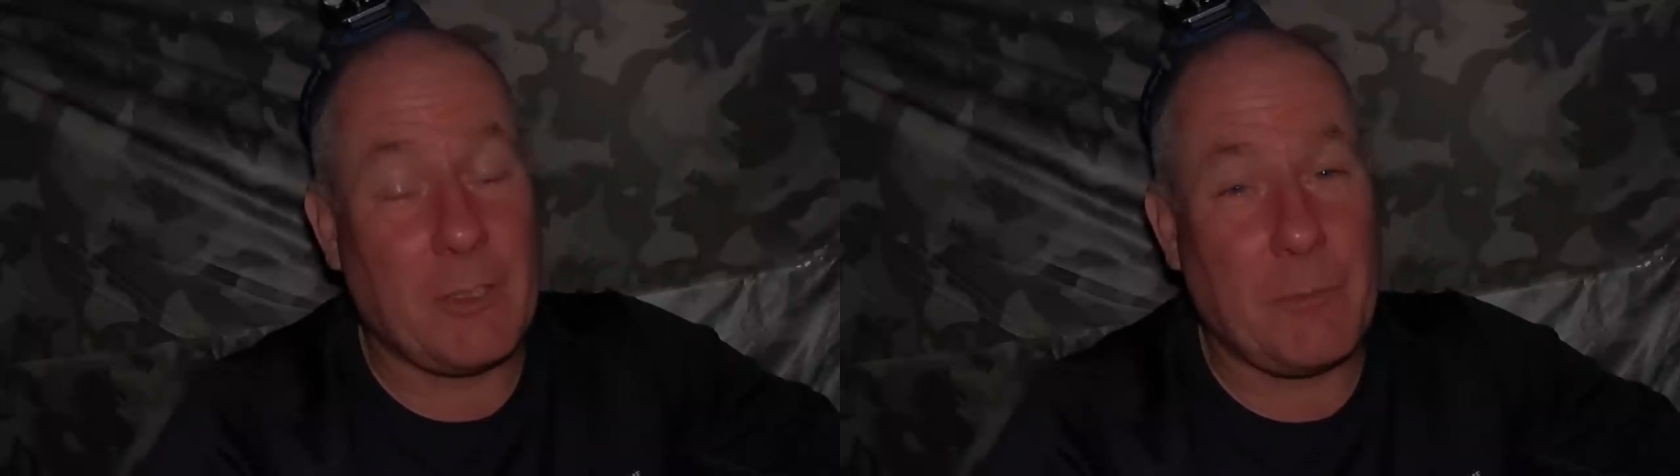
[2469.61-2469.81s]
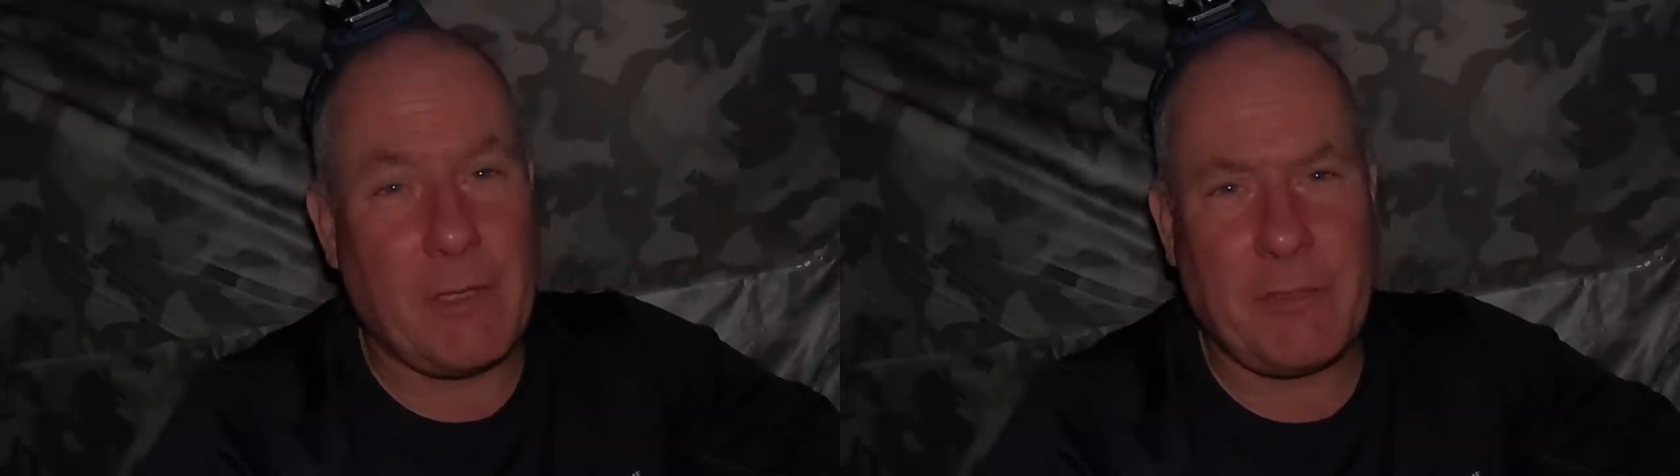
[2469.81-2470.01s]

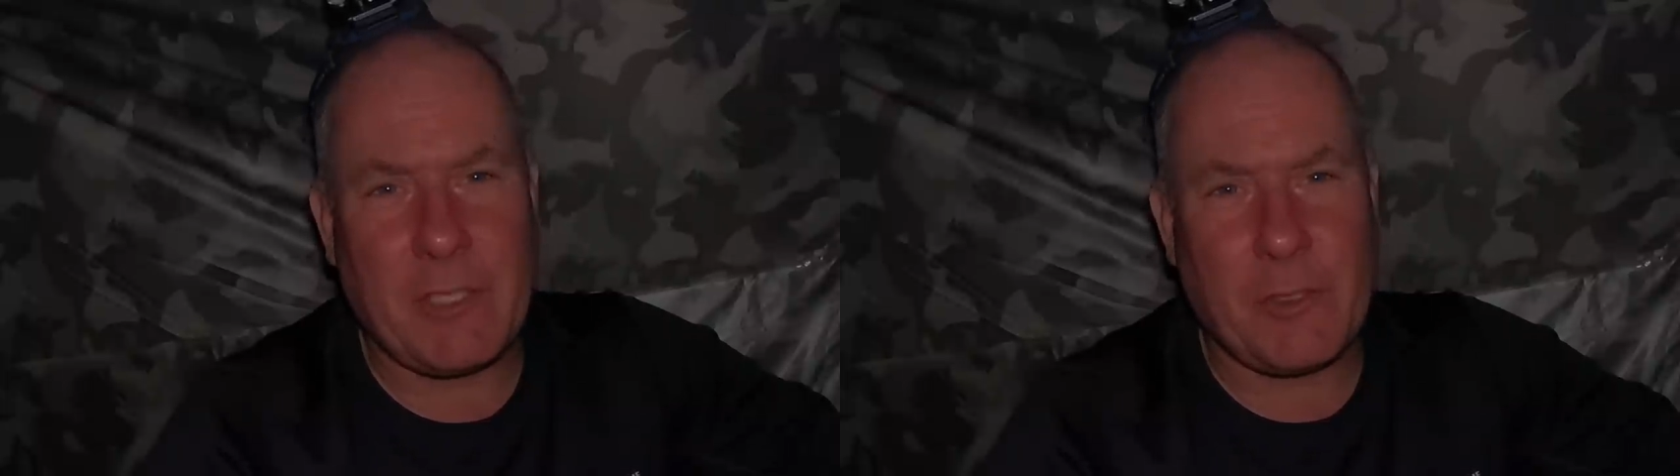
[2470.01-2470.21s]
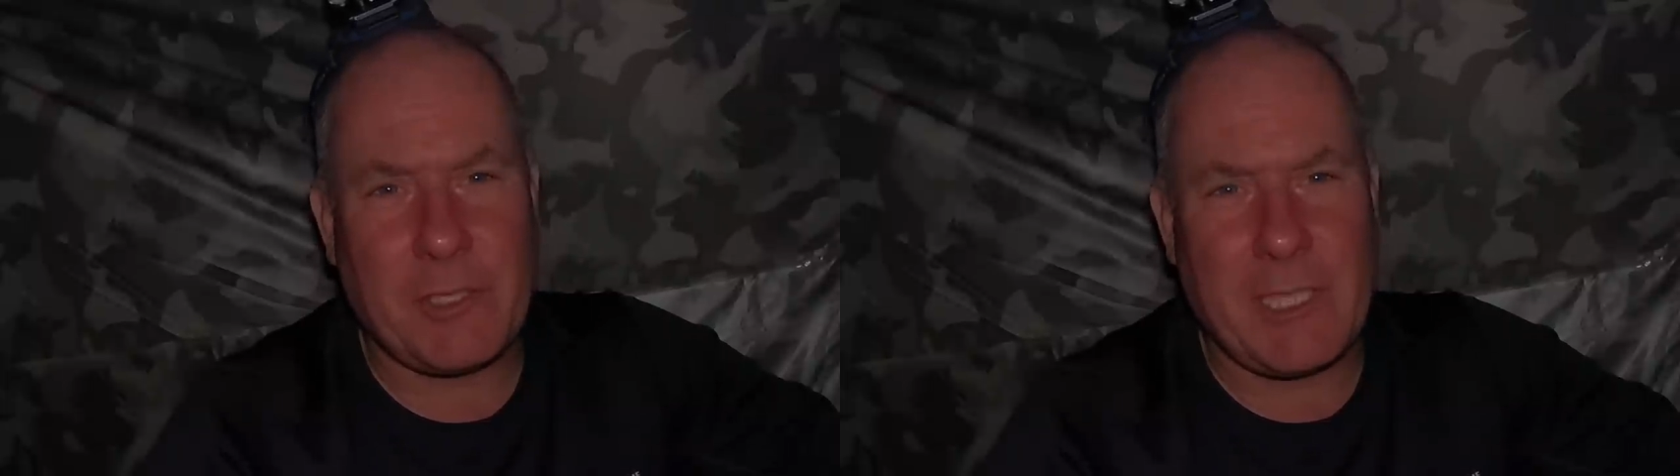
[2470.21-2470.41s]
at the minute. I
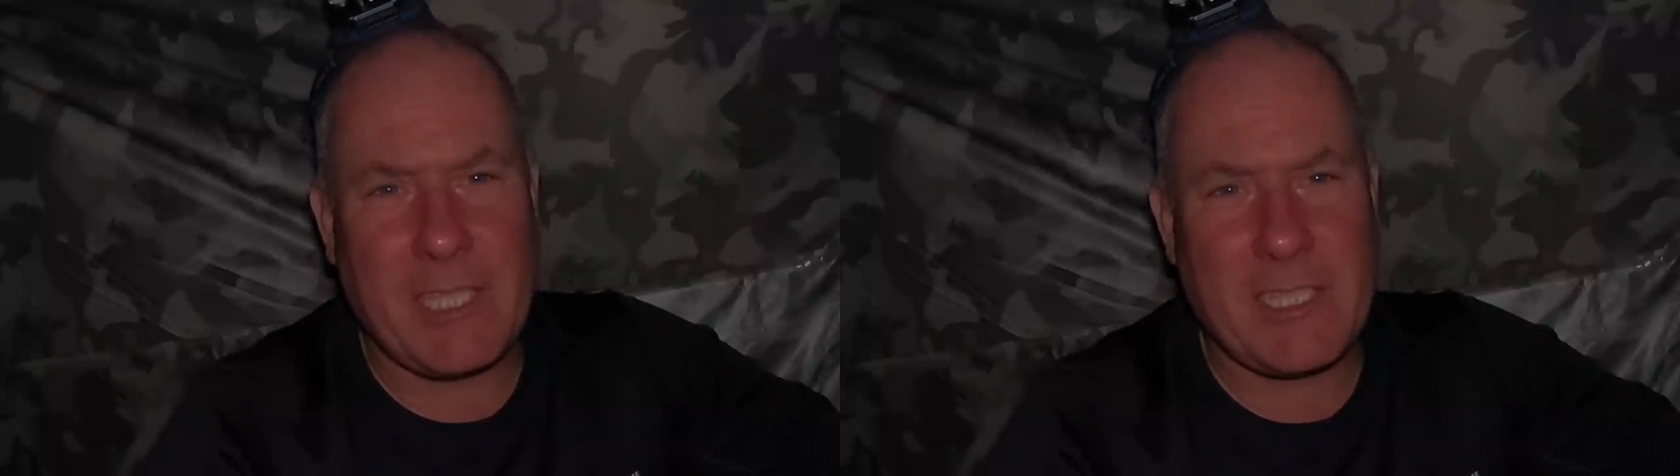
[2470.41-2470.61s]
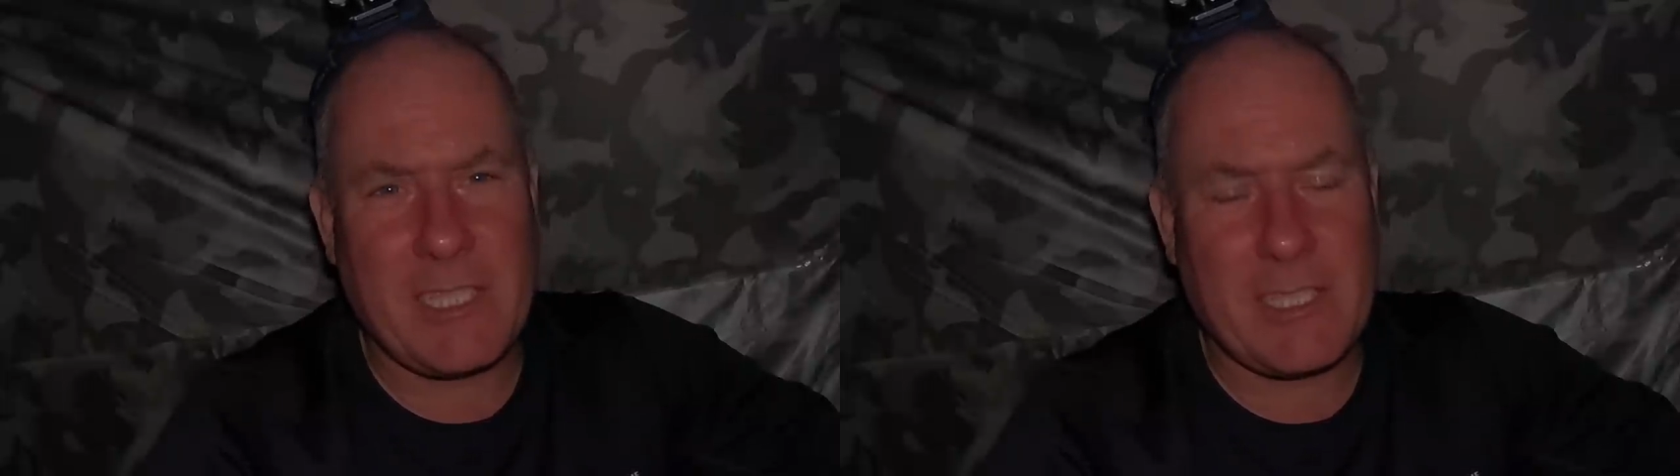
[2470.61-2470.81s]
think he's on
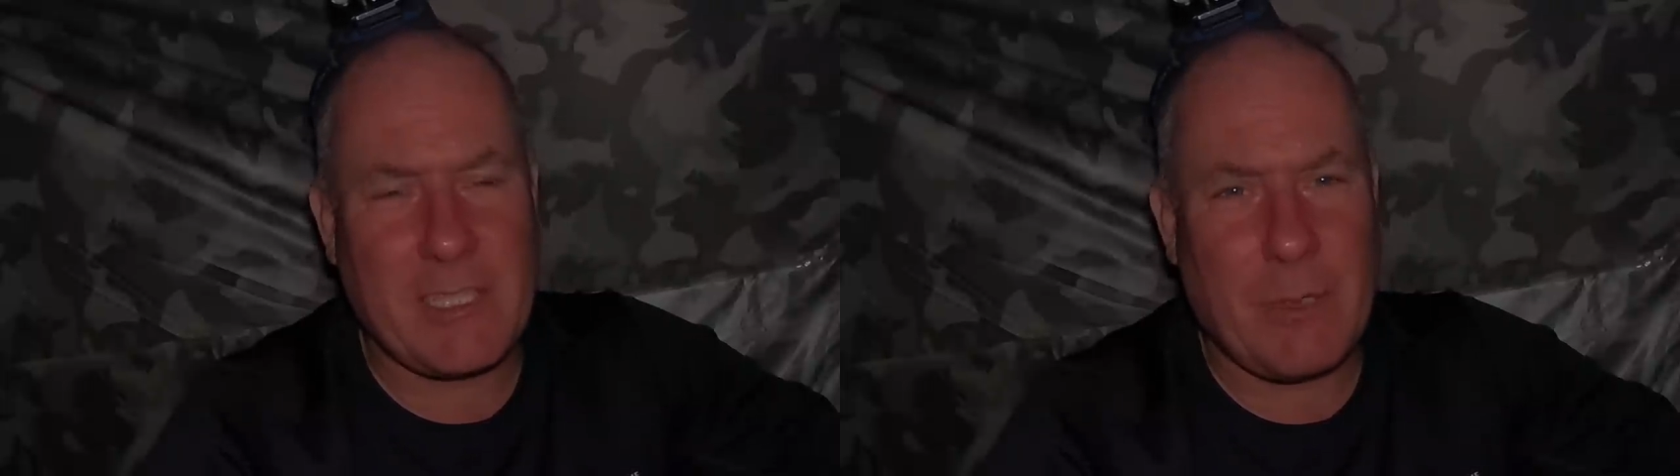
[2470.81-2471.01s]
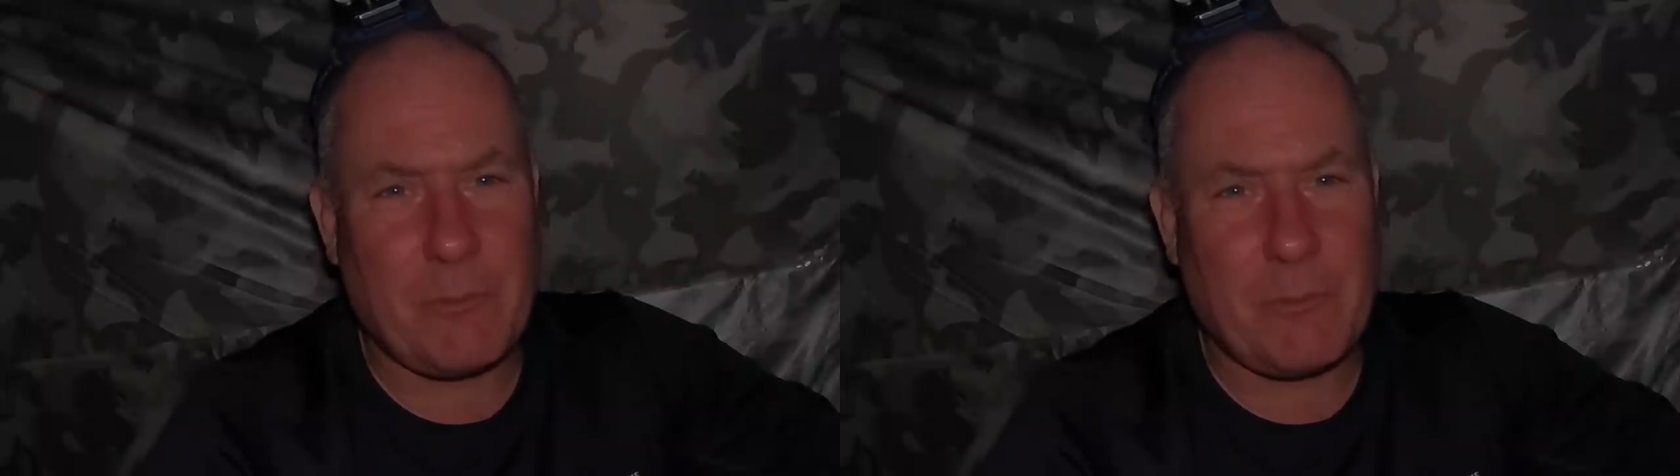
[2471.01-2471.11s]
day six.